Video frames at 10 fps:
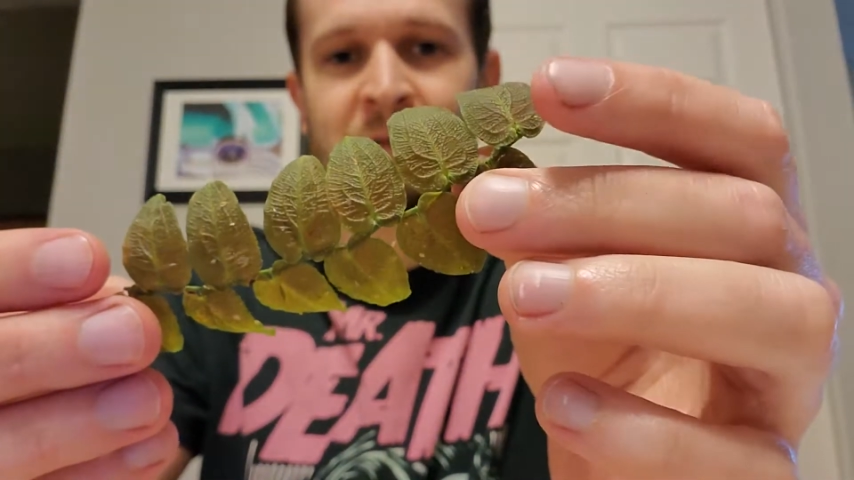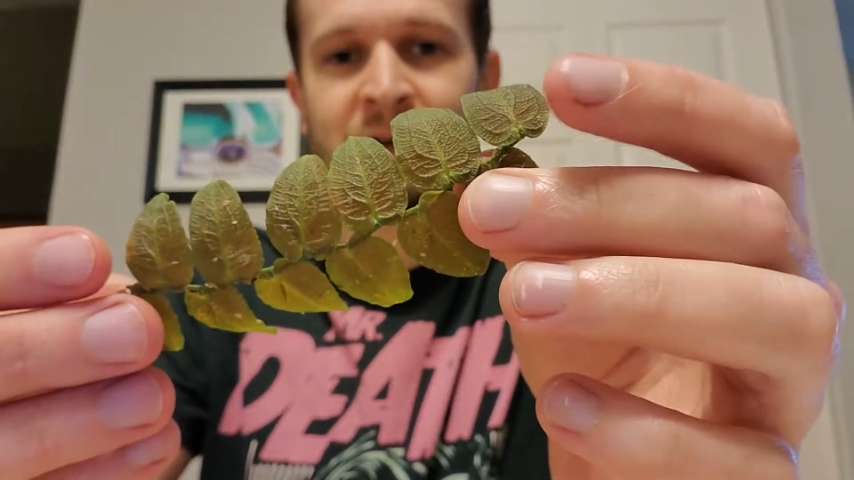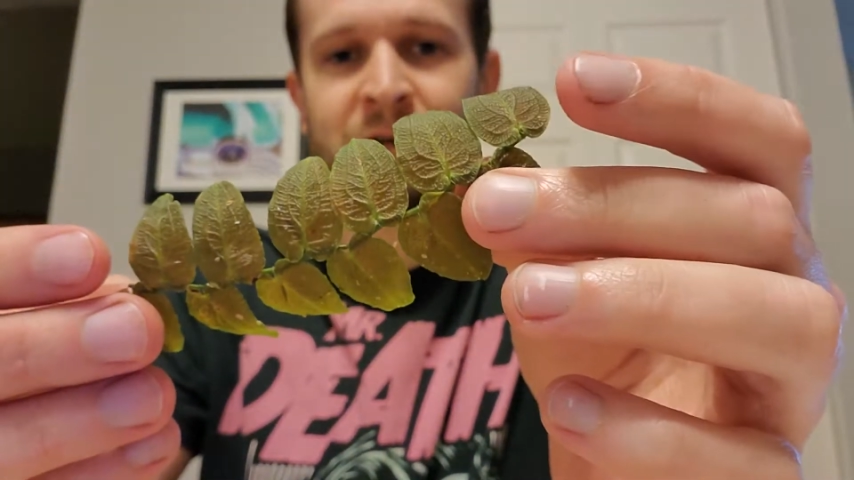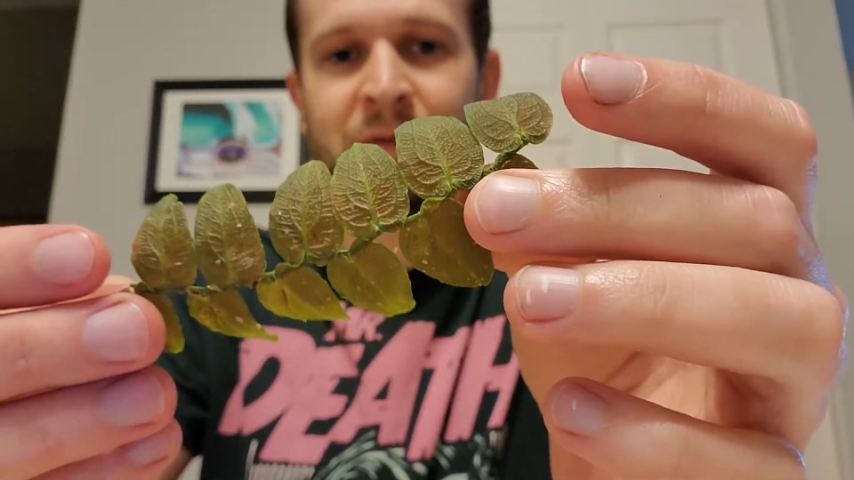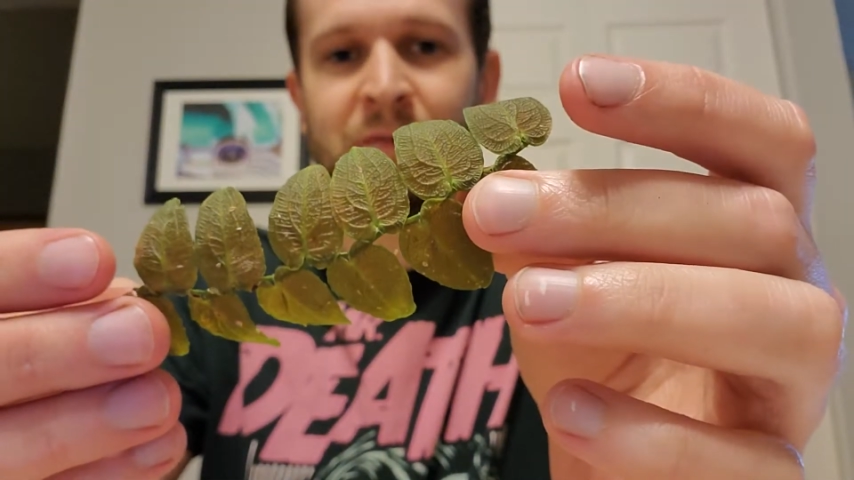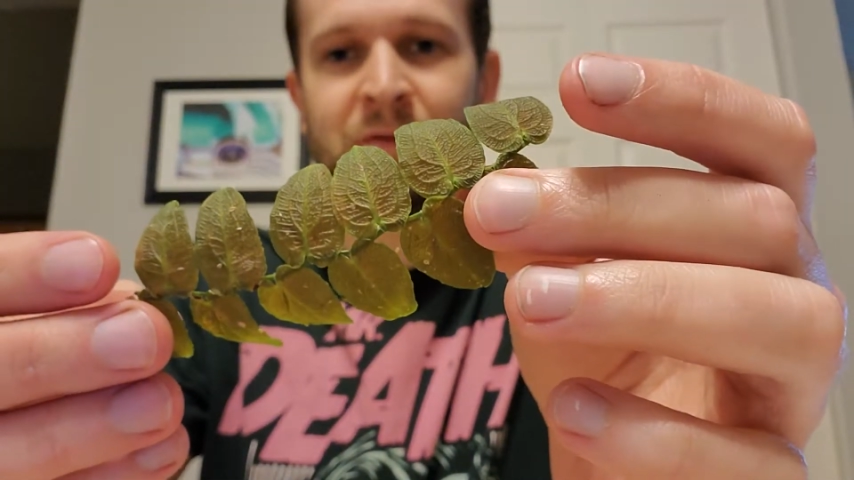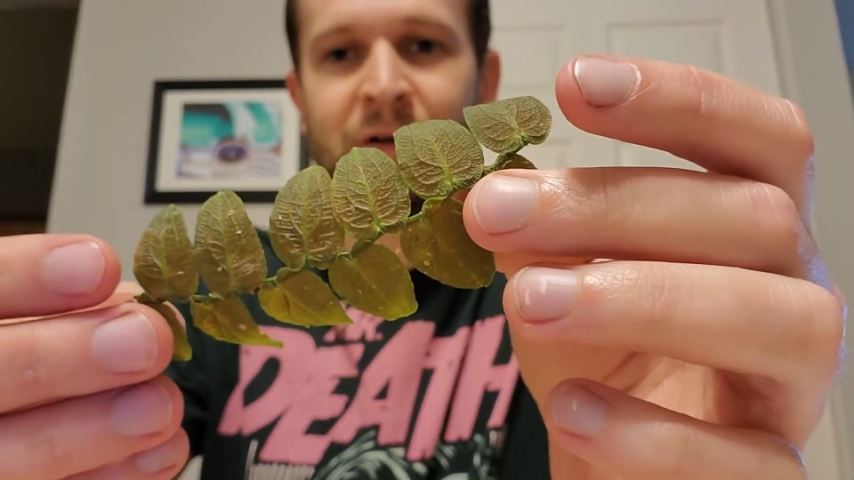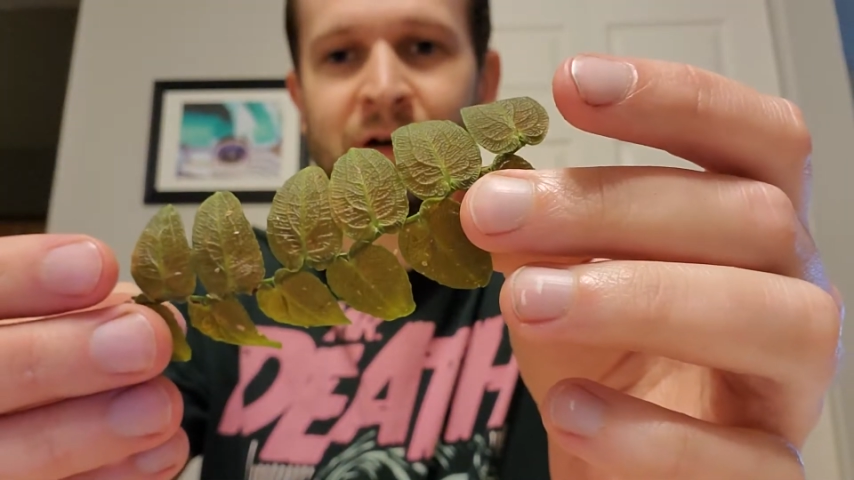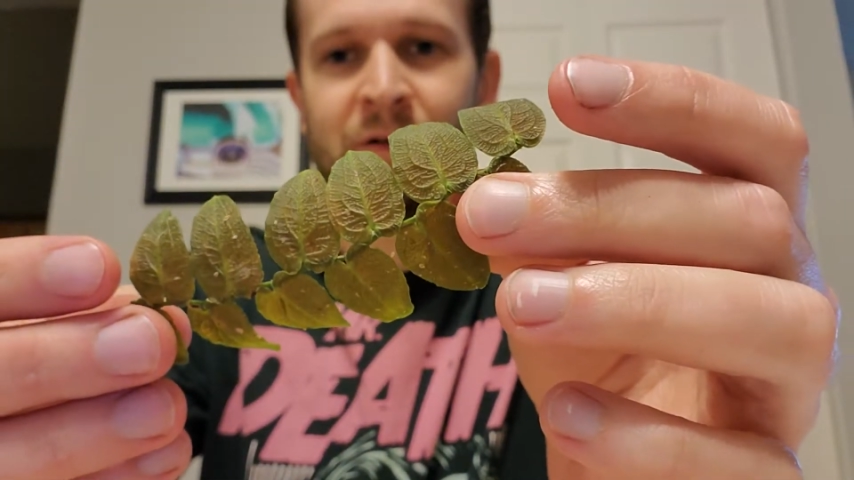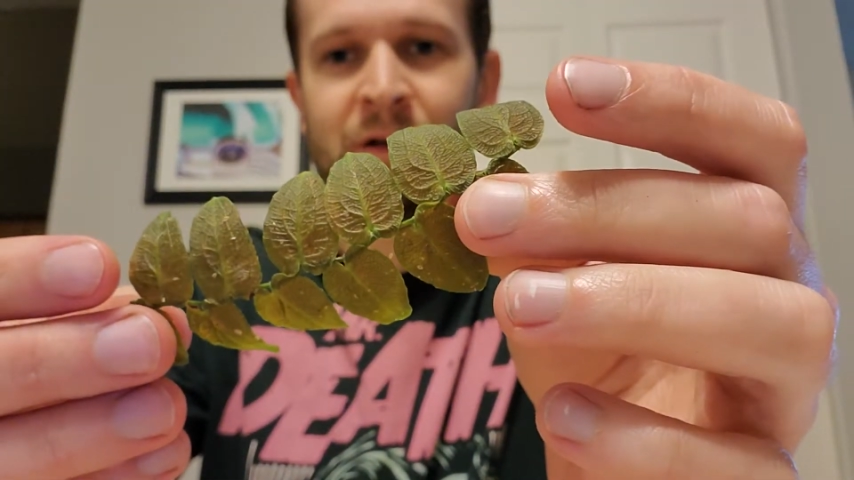not going to be able to
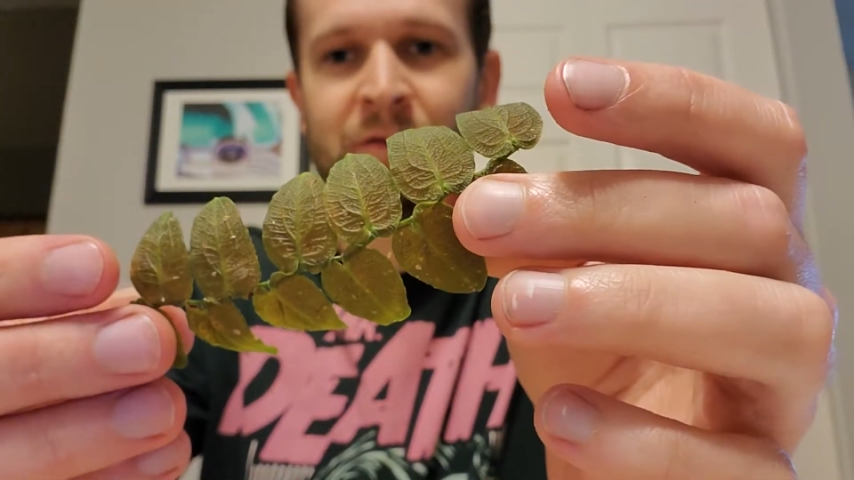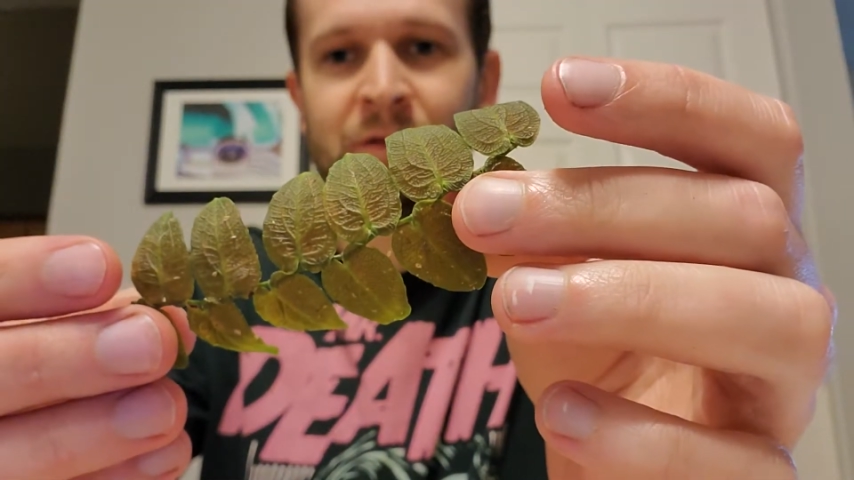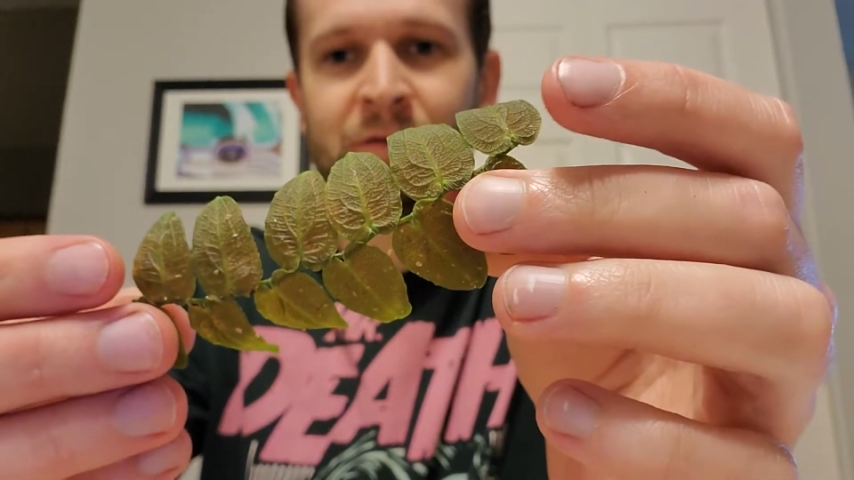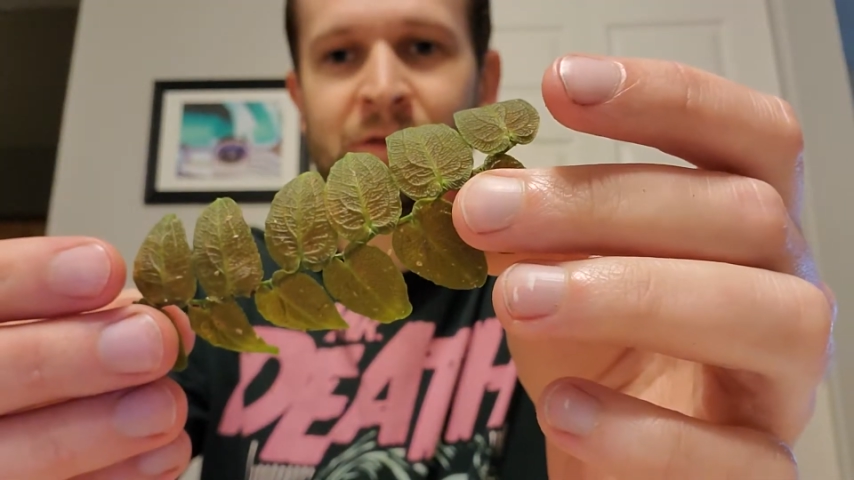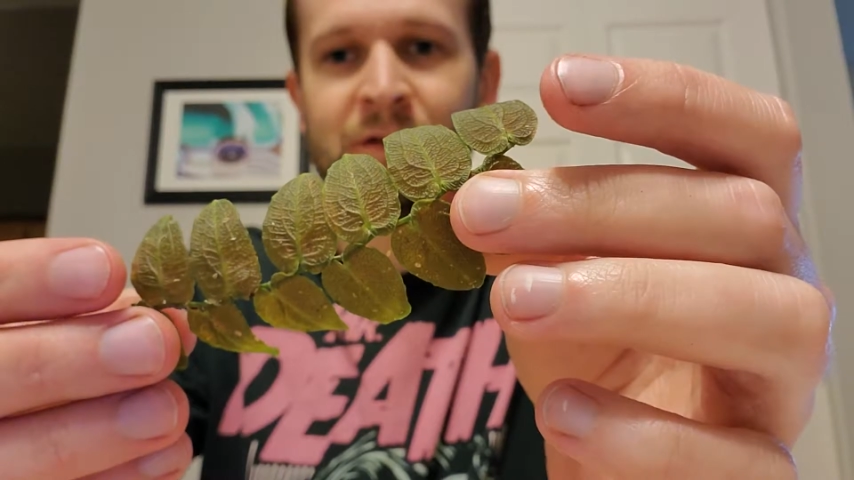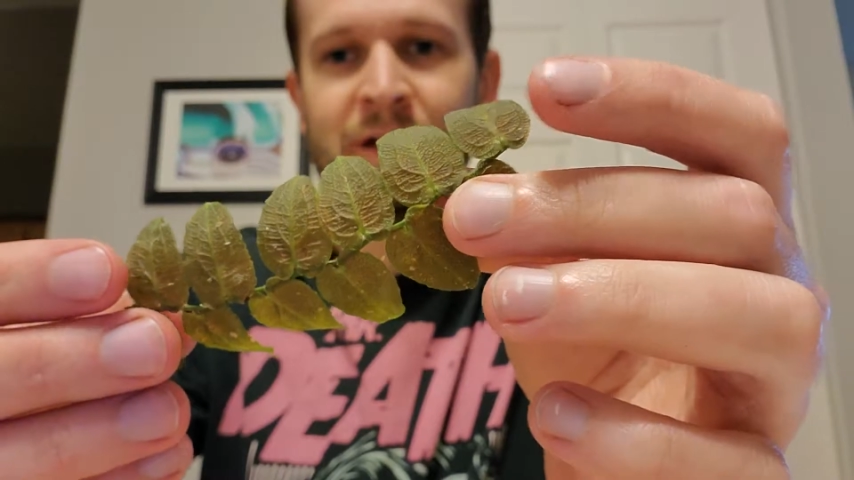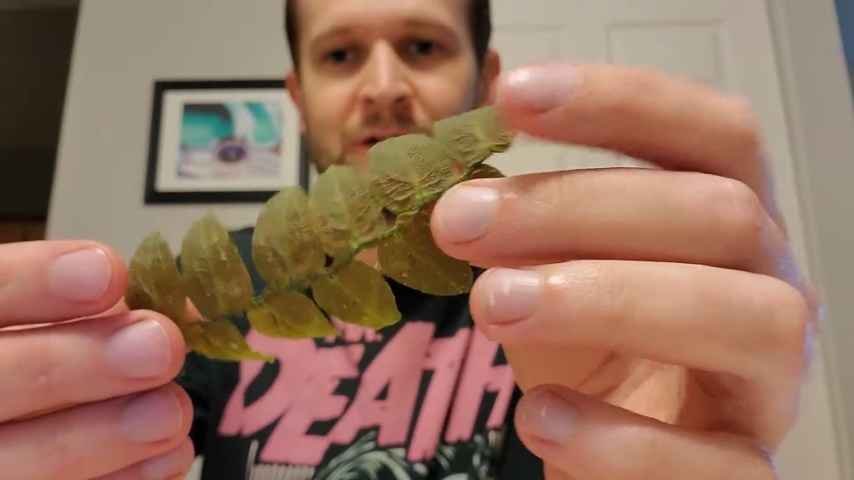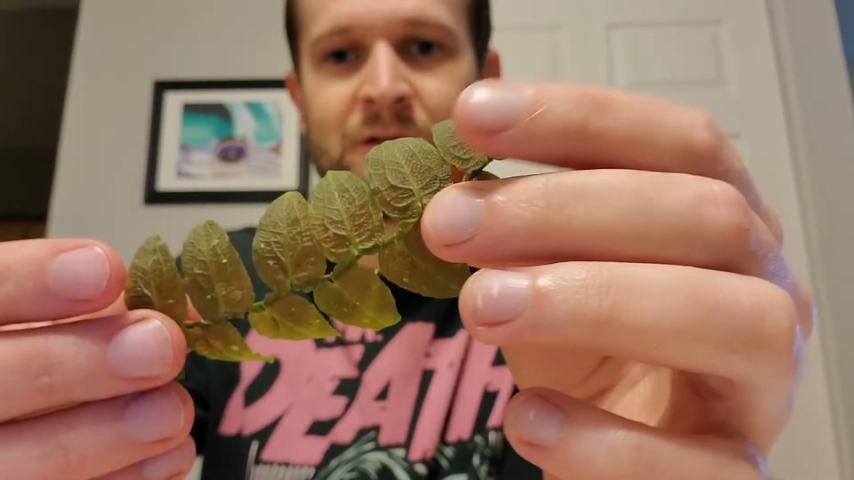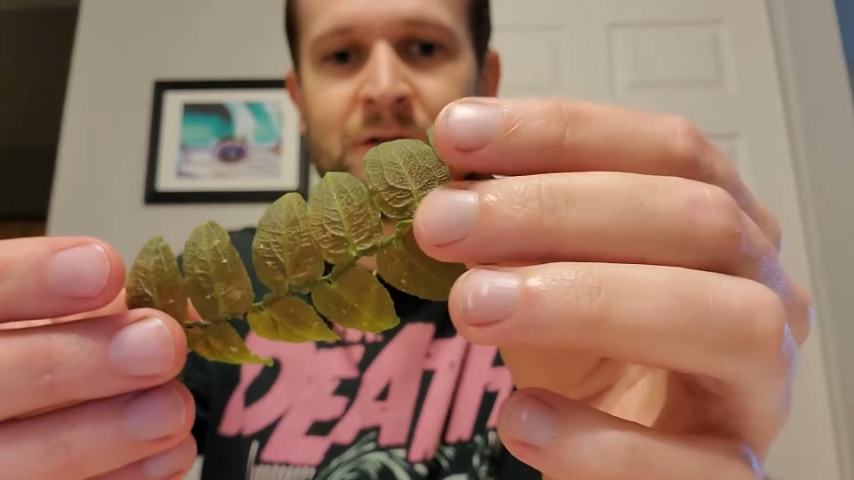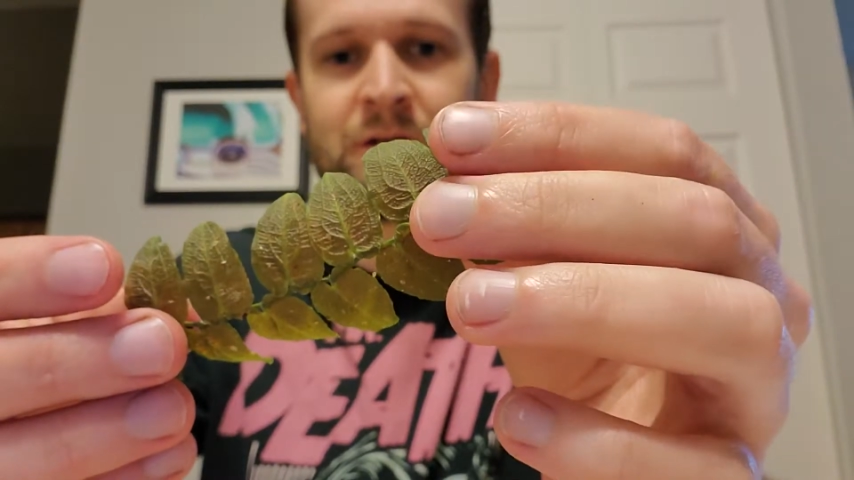water it for a few days.